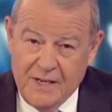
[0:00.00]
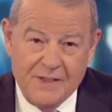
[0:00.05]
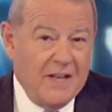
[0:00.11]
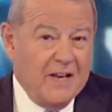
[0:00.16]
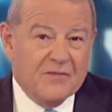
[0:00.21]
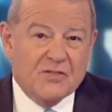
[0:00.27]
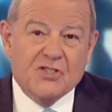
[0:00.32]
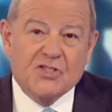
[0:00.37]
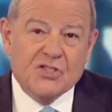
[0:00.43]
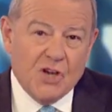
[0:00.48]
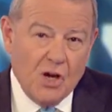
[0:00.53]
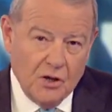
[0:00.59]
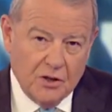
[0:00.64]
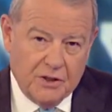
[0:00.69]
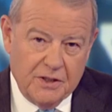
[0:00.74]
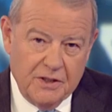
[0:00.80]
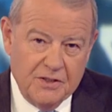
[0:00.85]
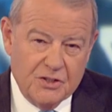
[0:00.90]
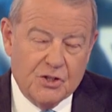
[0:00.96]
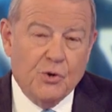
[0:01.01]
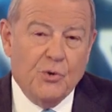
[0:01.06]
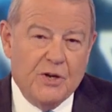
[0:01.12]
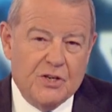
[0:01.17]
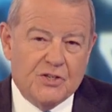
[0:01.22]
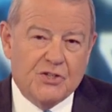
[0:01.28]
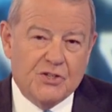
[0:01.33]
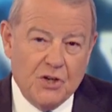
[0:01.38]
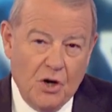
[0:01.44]
They've sunk to
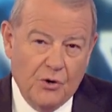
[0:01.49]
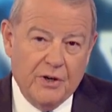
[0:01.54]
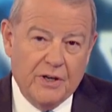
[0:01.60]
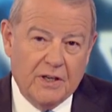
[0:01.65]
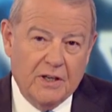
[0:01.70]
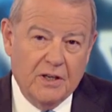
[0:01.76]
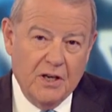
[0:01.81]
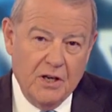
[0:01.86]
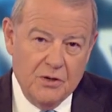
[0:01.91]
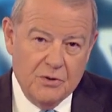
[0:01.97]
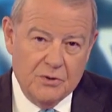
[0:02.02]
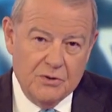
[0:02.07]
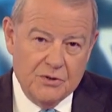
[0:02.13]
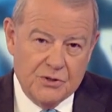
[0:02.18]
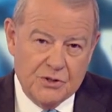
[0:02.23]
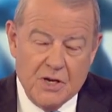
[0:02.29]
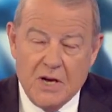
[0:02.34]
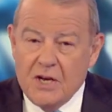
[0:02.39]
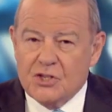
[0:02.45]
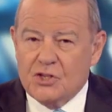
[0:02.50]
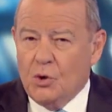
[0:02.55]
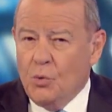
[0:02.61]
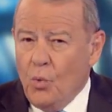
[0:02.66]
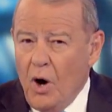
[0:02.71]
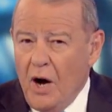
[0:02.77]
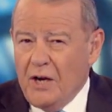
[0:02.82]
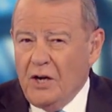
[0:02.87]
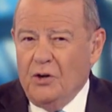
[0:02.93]
historic lows. So
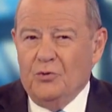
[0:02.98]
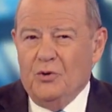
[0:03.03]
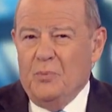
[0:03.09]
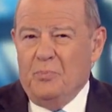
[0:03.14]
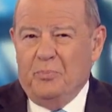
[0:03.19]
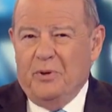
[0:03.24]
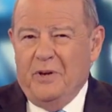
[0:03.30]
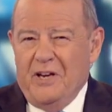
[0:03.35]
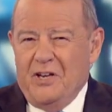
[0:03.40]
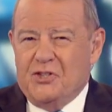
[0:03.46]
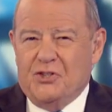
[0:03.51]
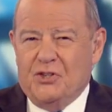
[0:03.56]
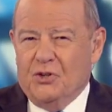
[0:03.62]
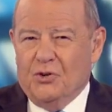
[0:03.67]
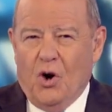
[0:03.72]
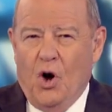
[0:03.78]
why not replace your